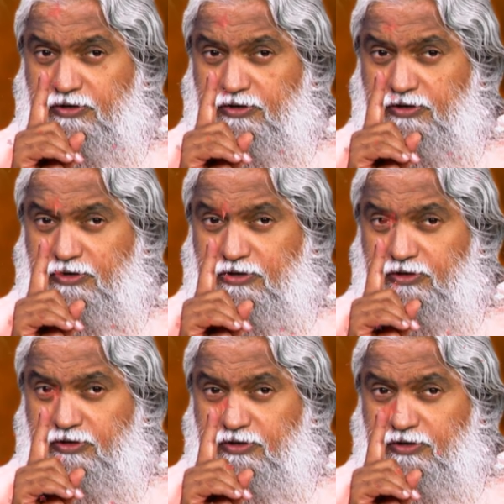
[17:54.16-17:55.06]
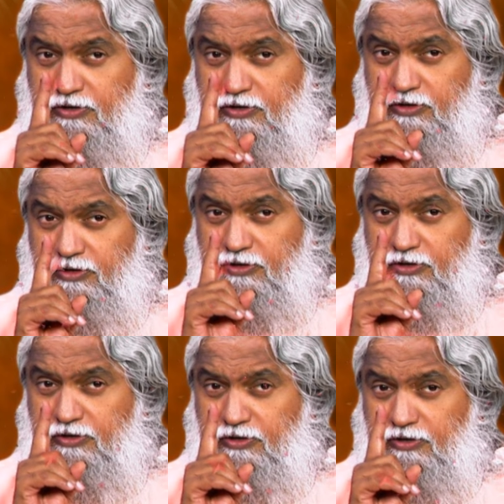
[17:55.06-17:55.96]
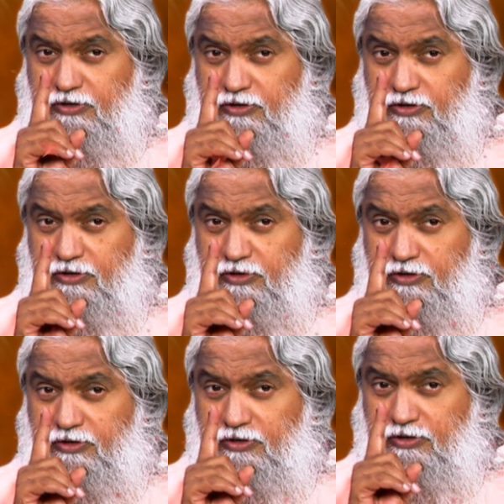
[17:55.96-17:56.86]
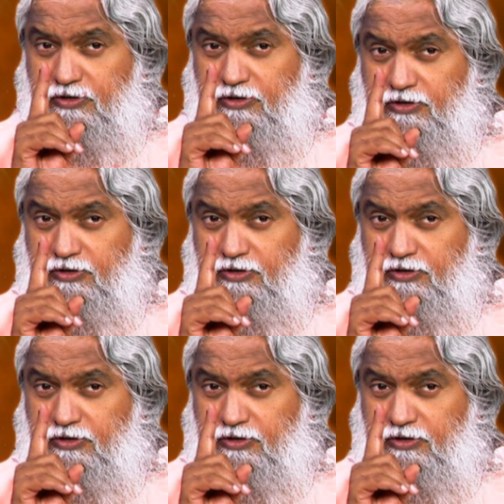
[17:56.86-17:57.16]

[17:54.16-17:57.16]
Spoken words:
No one is speaking in this clip.